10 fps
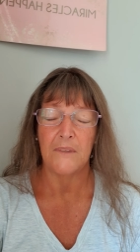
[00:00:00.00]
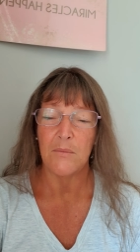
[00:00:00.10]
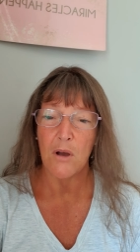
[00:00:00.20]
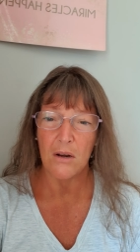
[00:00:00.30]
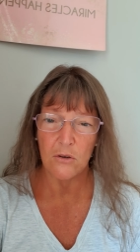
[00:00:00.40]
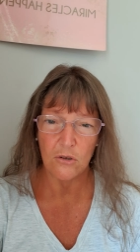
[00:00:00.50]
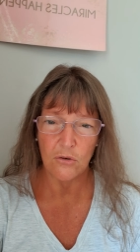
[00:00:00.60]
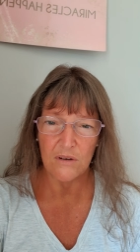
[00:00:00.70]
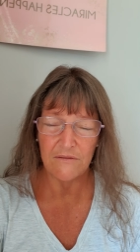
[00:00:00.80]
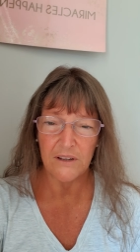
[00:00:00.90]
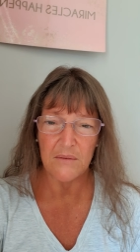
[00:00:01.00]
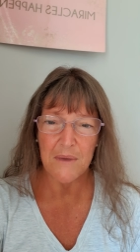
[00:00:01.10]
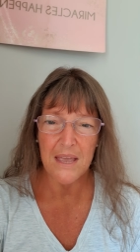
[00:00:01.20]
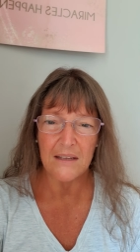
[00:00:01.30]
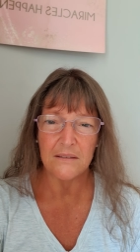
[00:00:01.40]
It might look good in front of
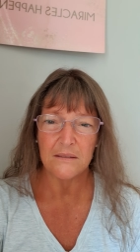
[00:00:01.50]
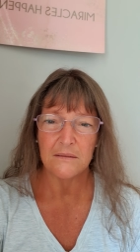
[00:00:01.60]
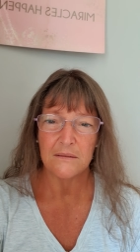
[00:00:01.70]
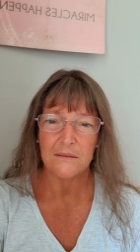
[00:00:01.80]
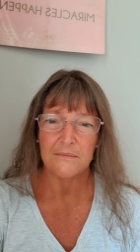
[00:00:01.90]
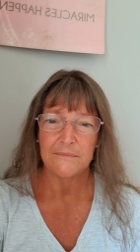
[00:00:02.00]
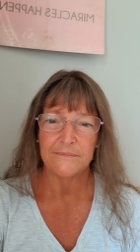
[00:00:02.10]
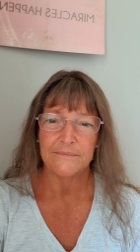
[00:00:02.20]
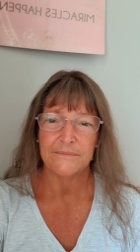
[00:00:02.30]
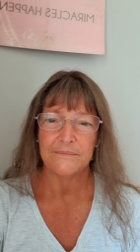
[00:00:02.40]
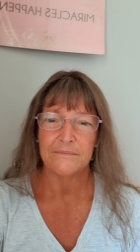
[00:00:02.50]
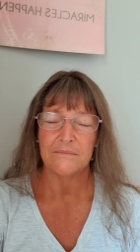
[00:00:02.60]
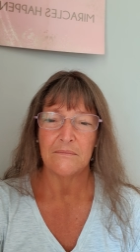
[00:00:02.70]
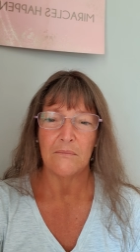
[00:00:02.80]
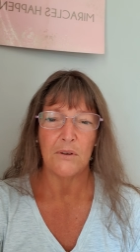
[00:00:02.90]
man,
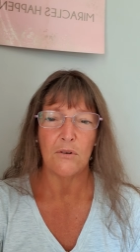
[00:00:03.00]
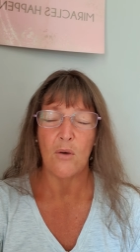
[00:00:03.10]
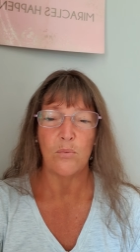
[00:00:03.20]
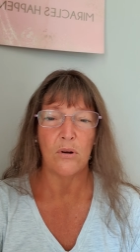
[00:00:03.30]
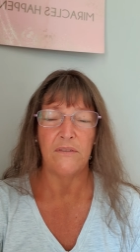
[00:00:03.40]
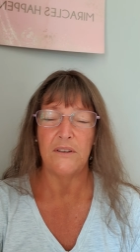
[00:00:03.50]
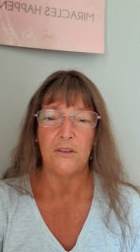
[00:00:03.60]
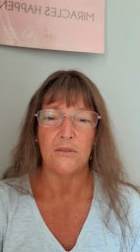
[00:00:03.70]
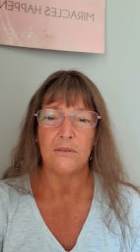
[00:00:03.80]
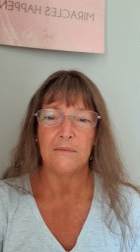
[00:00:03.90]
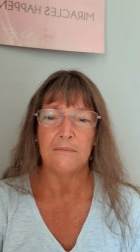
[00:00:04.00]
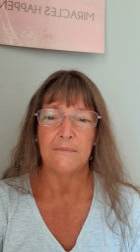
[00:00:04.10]
but it'll not profit you.